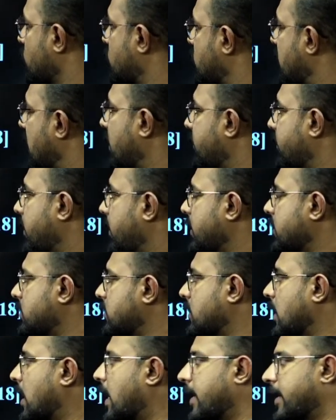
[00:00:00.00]
sea level is
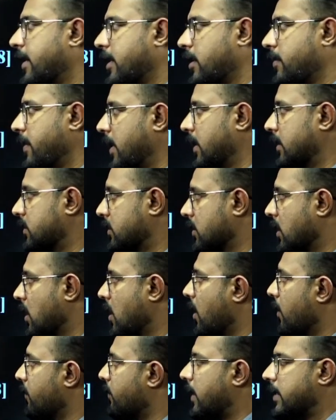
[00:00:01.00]
100 meters.
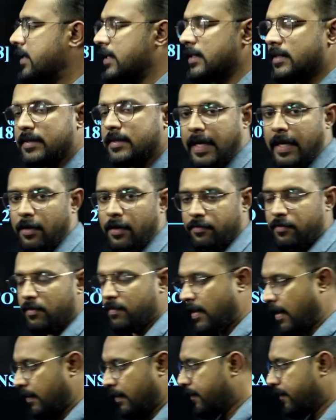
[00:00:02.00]
Find the scale of the
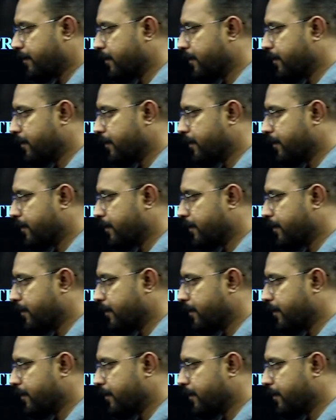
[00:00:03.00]
map.